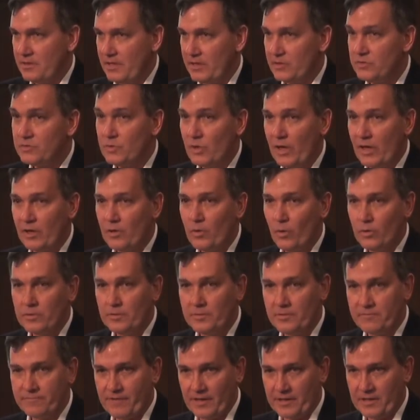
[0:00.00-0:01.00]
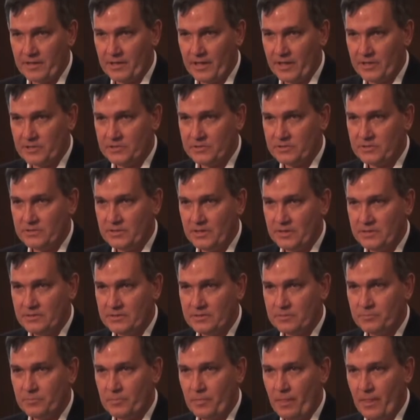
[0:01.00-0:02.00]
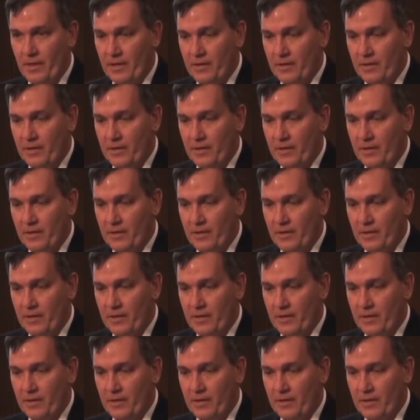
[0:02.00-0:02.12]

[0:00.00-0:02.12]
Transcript: I call them the funding agencies,